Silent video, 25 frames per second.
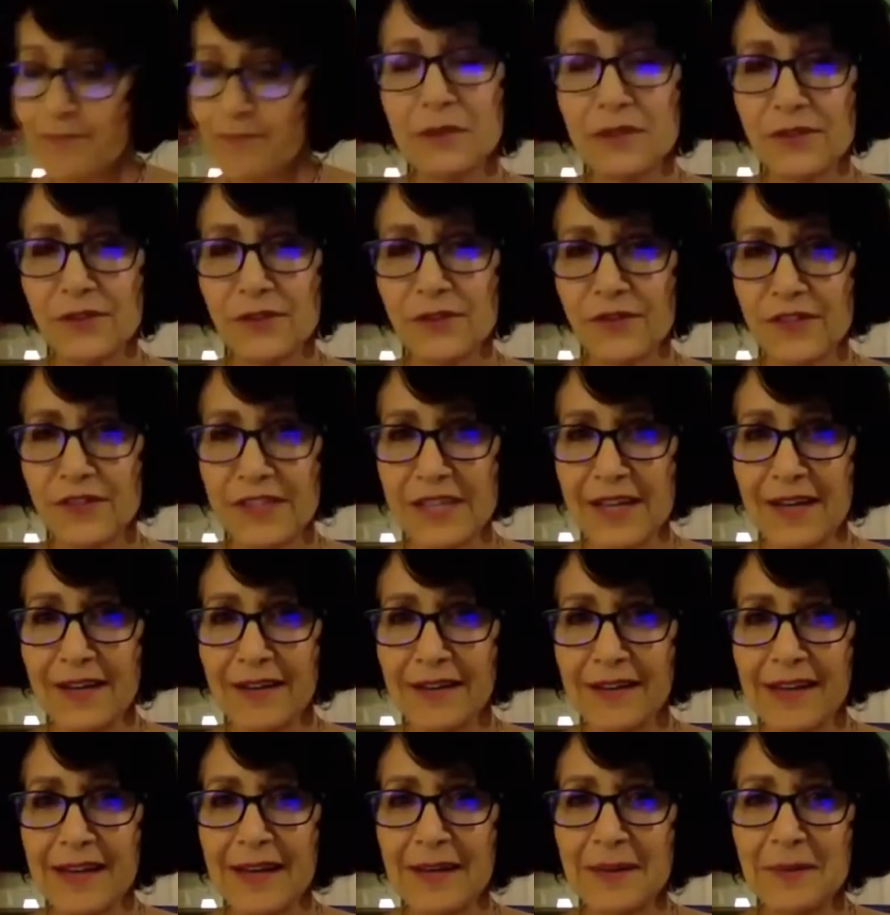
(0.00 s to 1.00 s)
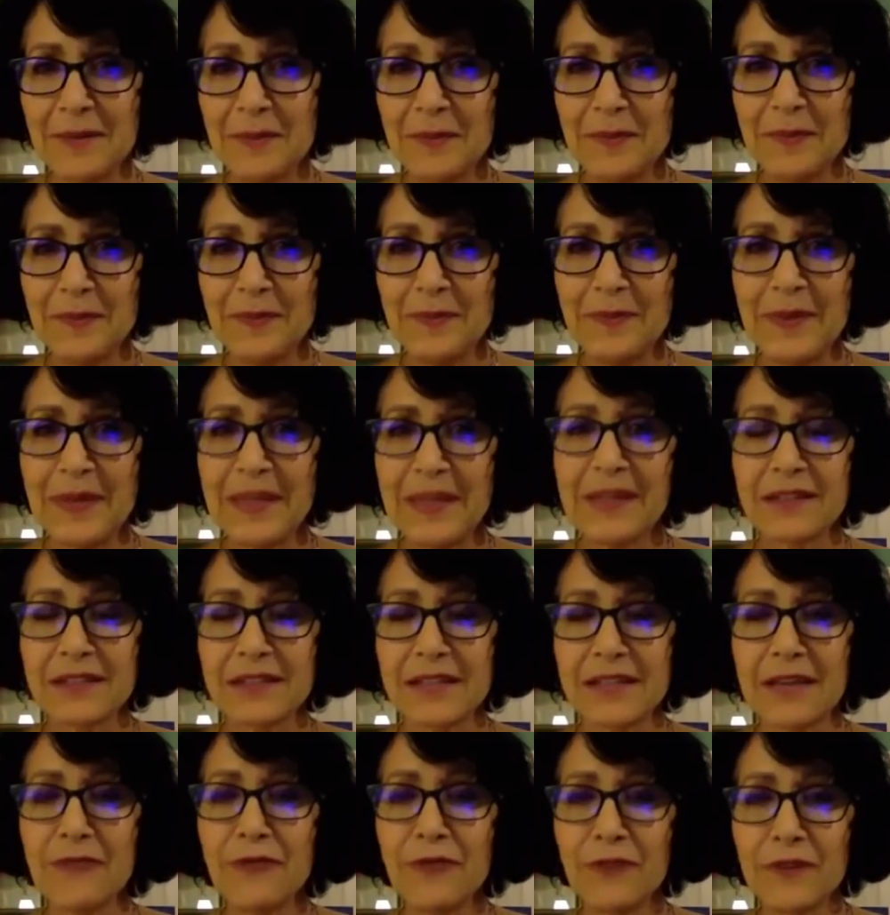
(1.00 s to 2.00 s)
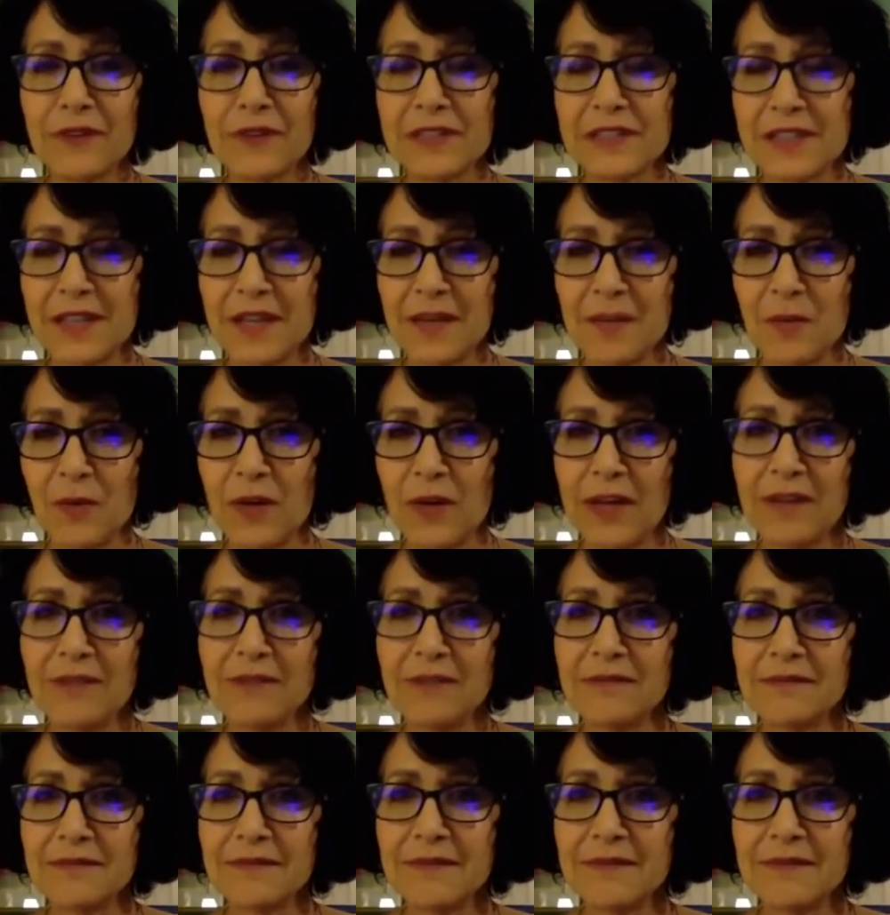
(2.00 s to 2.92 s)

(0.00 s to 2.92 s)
you for saying that, because I feel the same way.